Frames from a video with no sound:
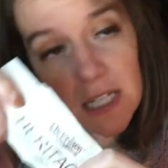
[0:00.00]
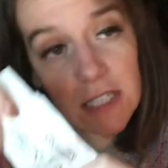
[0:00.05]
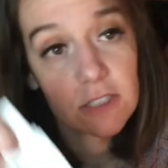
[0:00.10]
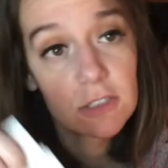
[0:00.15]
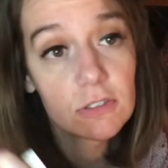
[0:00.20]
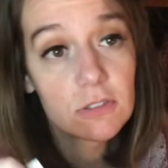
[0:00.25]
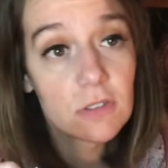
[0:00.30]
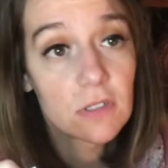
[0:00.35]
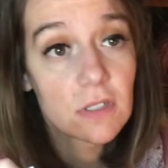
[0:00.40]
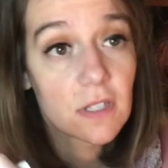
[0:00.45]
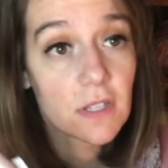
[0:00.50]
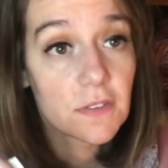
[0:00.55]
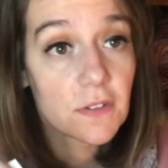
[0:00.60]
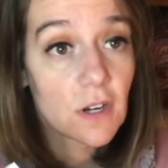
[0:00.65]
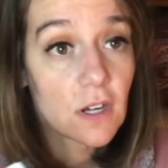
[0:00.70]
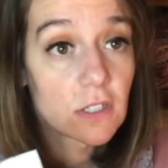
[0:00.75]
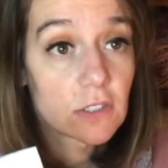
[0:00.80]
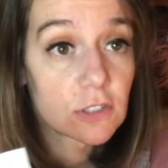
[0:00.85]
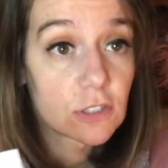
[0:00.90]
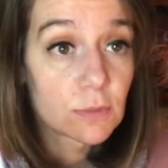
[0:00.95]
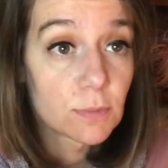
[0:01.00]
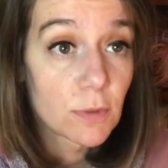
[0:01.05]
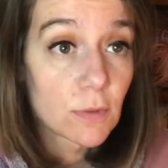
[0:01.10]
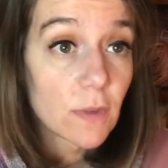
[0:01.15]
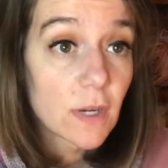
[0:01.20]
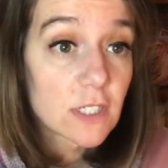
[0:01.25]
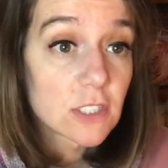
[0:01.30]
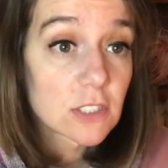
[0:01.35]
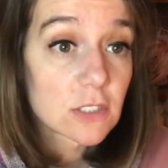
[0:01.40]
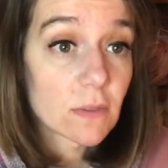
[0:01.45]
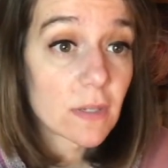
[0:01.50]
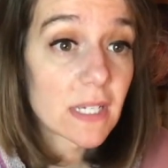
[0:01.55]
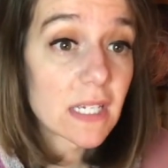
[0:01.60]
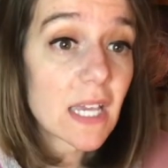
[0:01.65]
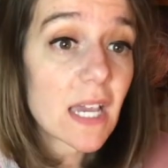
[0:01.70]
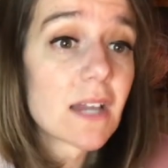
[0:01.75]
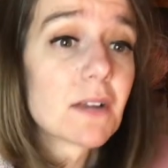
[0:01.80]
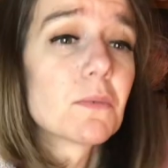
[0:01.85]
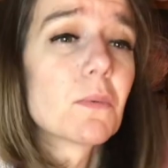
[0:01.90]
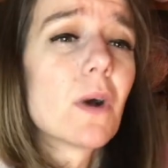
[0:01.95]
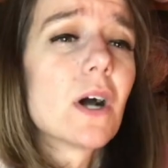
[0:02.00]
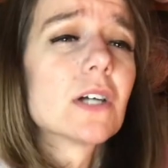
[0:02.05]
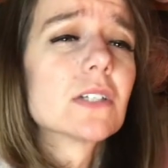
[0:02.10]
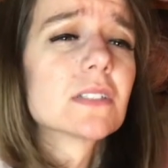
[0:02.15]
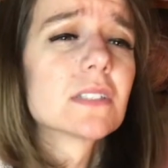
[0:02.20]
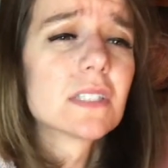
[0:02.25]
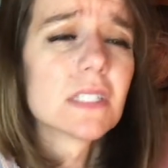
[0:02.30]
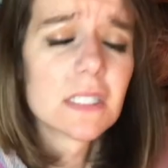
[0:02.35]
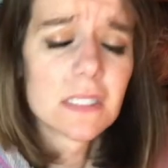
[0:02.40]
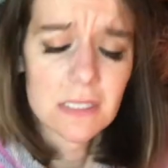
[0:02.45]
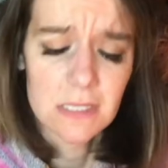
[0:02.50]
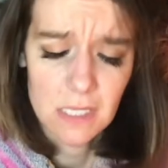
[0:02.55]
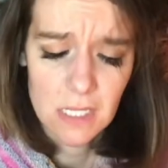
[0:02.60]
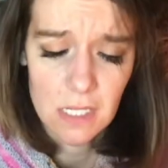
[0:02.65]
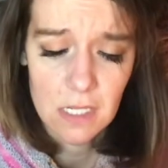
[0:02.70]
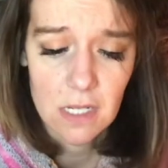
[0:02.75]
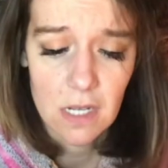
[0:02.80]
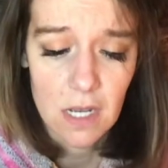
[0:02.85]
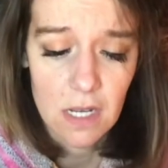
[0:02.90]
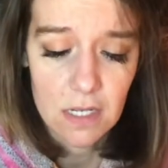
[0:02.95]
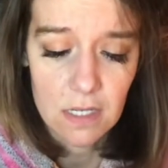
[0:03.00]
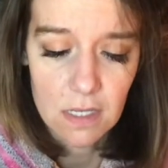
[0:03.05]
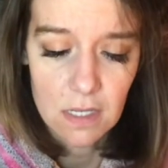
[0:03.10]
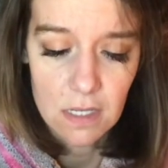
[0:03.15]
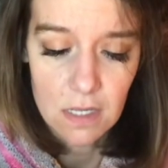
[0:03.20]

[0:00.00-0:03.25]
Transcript: I do know that they're all superwash, so I can wash this, thank God.